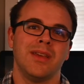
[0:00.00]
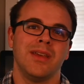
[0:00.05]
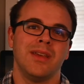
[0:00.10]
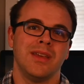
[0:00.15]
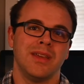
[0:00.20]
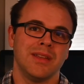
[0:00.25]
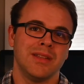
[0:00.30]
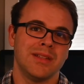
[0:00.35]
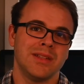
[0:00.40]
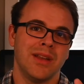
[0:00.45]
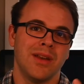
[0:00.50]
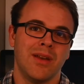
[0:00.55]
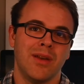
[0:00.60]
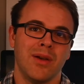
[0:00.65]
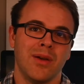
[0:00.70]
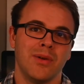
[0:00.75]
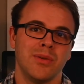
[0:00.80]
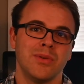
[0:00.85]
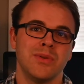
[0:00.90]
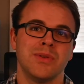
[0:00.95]
his
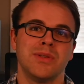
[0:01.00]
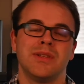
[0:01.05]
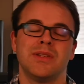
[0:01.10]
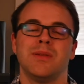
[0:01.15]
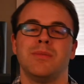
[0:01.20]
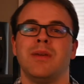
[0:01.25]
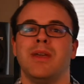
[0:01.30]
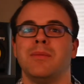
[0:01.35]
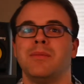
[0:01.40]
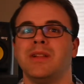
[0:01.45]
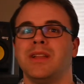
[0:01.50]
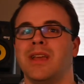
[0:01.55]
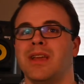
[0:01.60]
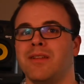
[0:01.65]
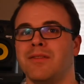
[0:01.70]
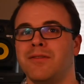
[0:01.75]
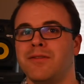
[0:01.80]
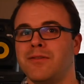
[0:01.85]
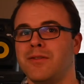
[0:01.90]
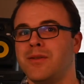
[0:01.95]
nose to be able to
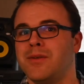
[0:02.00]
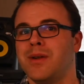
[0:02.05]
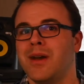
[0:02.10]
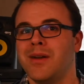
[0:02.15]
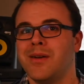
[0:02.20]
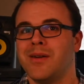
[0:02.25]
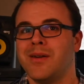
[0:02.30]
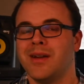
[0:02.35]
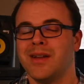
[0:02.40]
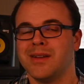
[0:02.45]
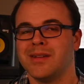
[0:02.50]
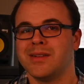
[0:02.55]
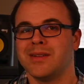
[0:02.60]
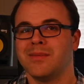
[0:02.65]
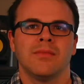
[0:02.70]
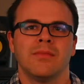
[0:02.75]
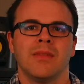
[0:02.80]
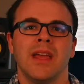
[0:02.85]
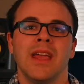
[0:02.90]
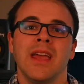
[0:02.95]
get food under it.
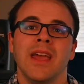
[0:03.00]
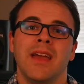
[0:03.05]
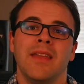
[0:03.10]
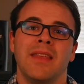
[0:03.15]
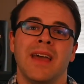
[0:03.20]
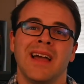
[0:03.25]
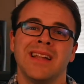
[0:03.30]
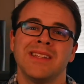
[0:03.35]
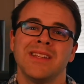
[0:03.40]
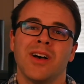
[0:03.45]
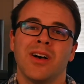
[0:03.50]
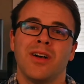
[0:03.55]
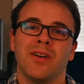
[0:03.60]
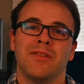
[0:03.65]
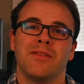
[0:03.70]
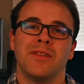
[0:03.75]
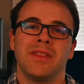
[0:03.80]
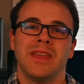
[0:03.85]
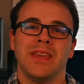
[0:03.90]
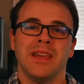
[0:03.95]
And that's
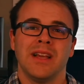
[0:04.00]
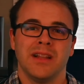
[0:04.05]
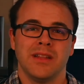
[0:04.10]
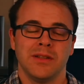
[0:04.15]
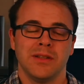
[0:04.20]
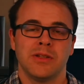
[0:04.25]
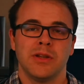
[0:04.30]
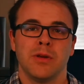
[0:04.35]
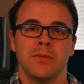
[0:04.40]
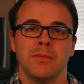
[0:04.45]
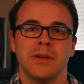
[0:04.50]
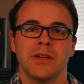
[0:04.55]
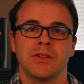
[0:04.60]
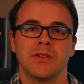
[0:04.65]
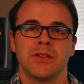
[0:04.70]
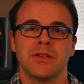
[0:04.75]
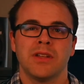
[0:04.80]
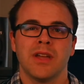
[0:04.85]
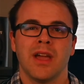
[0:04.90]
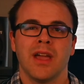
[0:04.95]
all for the Yellowstone
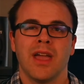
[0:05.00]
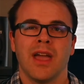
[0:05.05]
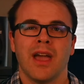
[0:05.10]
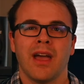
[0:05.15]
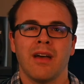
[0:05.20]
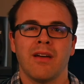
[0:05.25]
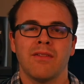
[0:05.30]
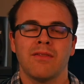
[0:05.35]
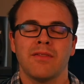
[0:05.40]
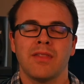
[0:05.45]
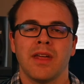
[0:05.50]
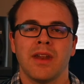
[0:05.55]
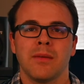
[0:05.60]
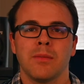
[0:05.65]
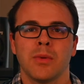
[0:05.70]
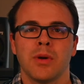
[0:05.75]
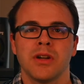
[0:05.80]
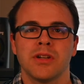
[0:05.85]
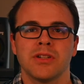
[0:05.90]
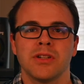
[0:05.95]
pictures I have that
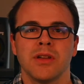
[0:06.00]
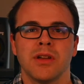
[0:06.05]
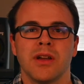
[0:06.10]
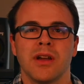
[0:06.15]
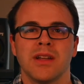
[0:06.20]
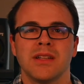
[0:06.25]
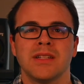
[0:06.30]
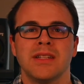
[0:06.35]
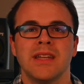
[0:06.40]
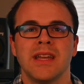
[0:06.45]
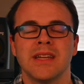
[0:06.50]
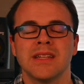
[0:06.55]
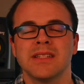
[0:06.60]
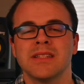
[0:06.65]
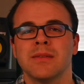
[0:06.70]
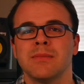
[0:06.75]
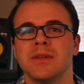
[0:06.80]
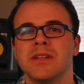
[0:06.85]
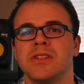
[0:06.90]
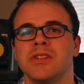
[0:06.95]
I want to show you guys.
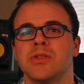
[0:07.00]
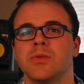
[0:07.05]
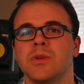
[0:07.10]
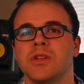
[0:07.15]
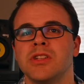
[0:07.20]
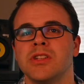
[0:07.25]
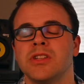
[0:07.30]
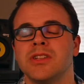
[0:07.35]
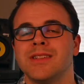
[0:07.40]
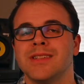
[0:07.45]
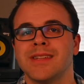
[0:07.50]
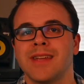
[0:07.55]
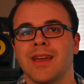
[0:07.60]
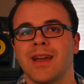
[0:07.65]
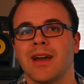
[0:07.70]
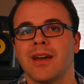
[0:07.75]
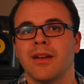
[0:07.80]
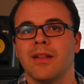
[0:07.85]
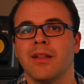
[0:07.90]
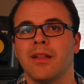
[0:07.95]
Next, I'm going to switch to
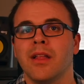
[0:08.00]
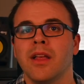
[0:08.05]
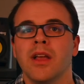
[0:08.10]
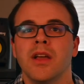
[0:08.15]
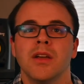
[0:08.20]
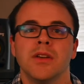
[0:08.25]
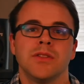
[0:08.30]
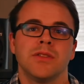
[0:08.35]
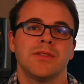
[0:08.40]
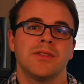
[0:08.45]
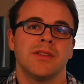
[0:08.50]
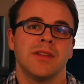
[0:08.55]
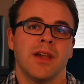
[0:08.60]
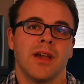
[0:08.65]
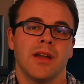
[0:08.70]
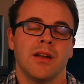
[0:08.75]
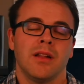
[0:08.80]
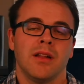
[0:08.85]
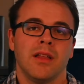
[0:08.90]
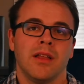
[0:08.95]
Seattle. So
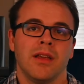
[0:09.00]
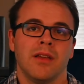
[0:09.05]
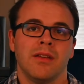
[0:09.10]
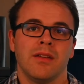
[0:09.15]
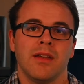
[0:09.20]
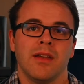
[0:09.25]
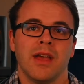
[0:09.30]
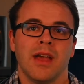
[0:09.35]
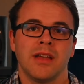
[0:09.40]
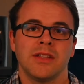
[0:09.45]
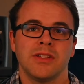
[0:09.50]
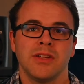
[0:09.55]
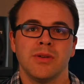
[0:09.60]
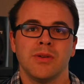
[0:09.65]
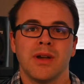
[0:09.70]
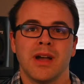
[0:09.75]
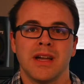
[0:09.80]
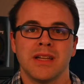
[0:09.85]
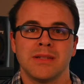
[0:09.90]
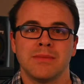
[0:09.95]
Seattle, as you
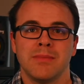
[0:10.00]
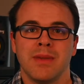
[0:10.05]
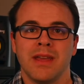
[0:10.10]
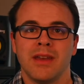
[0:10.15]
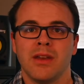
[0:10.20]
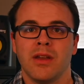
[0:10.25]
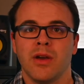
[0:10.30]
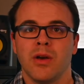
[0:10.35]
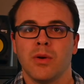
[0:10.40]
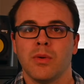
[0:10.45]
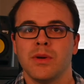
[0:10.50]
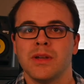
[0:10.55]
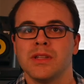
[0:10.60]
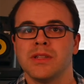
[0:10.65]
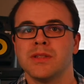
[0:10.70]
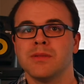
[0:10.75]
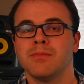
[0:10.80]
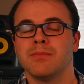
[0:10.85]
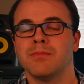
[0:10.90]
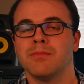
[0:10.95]
guys may know,
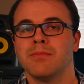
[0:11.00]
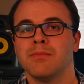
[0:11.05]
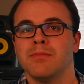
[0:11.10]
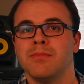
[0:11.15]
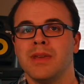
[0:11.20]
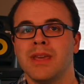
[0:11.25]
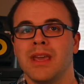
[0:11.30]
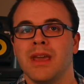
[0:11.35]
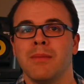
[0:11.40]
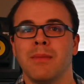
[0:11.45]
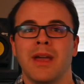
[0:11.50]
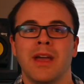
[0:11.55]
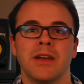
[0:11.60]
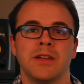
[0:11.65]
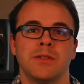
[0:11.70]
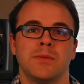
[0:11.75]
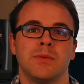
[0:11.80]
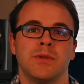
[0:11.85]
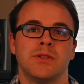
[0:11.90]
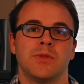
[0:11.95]
is me and my
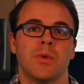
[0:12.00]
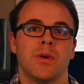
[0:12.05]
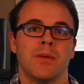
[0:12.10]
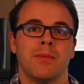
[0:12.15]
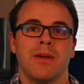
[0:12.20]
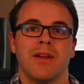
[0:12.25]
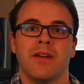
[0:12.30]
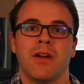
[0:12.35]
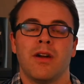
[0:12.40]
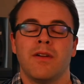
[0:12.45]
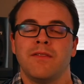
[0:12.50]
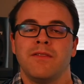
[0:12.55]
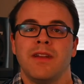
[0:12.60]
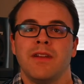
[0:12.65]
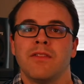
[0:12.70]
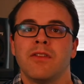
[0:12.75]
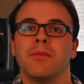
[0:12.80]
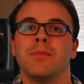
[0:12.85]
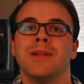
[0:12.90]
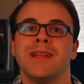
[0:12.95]
husband's one of our
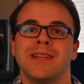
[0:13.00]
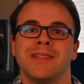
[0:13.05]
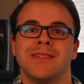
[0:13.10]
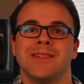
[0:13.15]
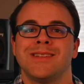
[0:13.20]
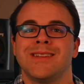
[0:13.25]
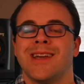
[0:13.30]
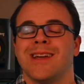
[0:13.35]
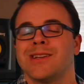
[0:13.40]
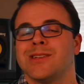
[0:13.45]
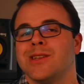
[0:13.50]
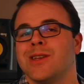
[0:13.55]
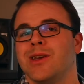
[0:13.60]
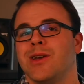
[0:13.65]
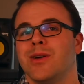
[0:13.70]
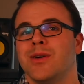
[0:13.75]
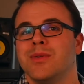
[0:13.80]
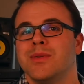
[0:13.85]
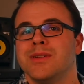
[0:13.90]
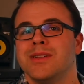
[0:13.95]
favorite places to actually
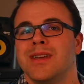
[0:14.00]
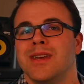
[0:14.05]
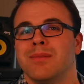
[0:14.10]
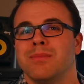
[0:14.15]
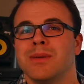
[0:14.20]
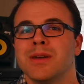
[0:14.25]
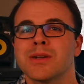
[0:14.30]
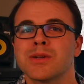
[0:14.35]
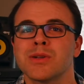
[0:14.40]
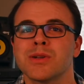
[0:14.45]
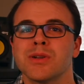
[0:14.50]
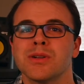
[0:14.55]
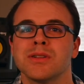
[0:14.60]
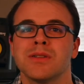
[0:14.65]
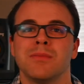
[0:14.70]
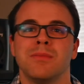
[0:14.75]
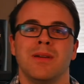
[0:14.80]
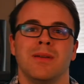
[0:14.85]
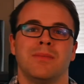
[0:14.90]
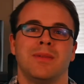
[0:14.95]
go and take
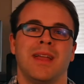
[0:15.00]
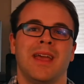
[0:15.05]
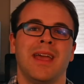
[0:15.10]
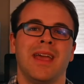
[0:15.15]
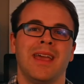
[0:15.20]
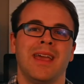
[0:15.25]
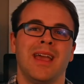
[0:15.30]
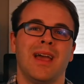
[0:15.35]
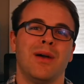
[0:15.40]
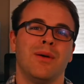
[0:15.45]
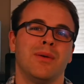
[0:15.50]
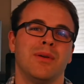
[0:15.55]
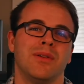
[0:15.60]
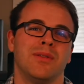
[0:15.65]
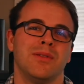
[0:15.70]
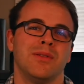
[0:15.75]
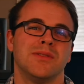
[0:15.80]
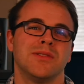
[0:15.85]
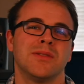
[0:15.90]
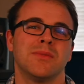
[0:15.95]
pictures and be able to hang out and
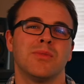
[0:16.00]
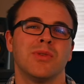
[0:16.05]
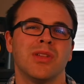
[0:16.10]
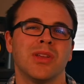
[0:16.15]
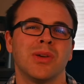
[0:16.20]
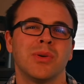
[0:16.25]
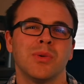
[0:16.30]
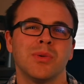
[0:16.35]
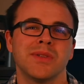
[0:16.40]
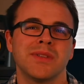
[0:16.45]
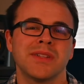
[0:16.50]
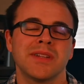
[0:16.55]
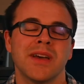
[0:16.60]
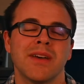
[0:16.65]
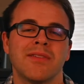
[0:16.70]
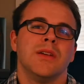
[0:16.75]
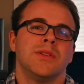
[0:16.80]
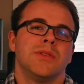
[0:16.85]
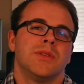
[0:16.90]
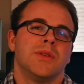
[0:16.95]
go do some really cool
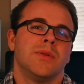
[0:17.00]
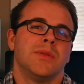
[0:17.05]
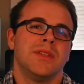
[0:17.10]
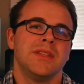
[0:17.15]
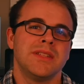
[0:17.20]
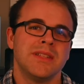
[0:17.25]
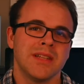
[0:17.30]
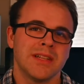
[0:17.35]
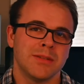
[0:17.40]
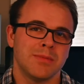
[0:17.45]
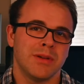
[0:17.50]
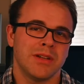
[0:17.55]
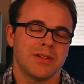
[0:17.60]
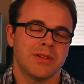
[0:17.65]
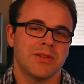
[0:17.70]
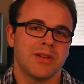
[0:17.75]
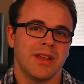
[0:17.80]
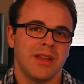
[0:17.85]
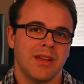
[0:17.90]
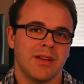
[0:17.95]
stuff. So this next
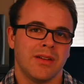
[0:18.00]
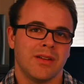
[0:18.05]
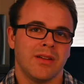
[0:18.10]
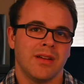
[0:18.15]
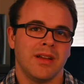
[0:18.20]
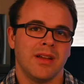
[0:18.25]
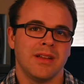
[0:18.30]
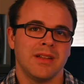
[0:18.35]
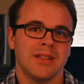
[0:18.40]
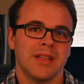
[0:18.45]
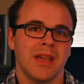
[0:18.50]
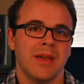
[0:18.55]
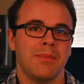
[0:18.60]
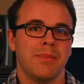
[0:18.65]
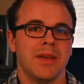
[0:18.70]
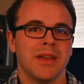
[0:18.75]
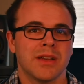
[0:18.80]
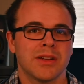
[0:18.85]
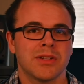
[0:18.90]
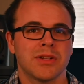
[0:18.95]
picture here is a
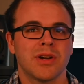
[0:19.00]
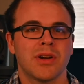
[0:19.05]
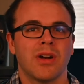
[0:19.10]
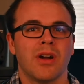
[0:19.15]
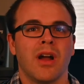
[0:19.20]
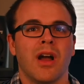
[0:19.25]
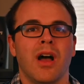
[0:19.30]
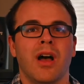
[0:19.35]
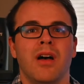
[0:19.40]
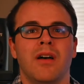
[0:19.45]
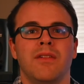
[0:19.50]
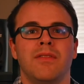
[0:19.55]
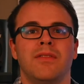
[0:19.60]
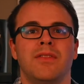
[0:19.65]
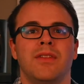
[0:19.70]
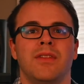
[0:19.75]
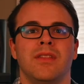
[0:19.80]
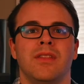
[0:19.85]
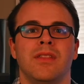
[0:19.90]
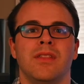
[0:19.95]
picture of
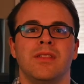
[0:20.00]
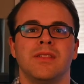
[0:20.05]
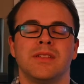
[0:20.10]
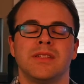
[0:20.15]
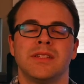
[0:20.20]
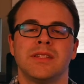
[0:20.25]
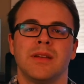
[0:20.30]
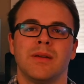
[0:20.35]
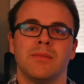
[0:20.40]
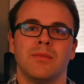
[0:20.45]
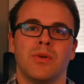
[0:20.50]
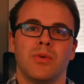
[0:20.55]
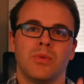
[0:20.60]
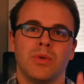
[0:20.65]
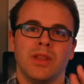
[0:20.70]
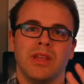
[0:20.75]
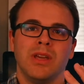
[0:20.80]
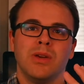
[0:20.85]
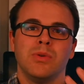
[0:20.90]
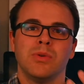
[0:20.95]
some
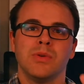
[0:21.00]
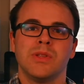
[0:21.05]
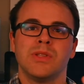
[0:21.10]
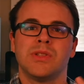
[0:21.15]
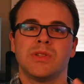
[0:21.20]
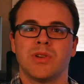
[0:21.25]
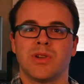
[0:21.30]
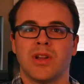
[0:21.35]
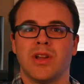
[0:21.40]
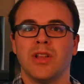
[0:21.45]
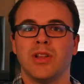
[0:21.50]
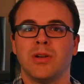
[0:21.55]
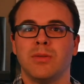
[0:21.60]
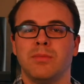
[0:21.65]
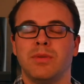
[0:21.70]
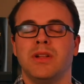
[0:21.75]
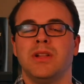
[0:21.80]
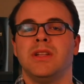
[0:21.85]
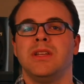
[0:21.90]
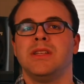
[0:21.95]
really cool circular
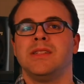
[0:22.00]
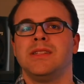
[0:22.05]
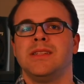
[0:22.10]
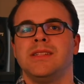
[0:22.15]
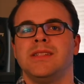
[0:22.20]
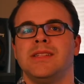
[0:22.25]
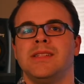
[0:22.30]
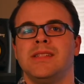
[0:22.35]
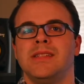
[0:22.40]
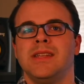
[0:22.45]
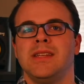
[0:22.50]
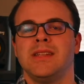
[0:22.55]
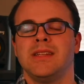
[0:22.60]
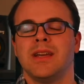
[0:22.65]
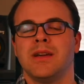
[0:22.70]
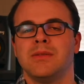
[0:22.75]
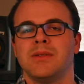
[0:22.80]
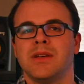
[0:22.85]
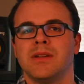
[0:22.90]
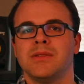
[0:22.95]
buildings in
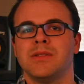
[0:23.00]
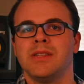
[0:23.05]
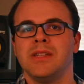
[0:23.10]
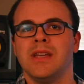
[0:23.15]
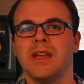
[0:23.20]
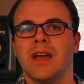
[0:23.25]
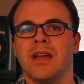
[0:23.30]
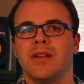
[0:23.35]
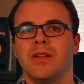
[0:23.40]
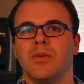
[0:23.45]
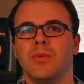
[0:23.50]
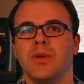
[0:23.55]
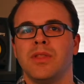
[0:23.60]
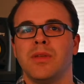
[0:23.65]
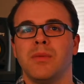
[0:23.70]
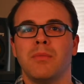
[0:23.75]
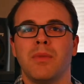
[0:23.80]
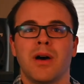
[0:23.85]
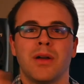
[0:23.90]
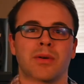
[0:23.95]
downtown Seattle
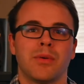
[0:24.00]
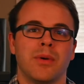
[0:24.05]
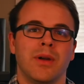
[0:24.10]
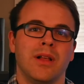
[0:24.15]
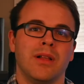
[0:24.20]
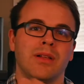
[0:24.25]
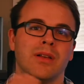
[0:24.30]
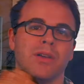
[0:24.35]
with a monorail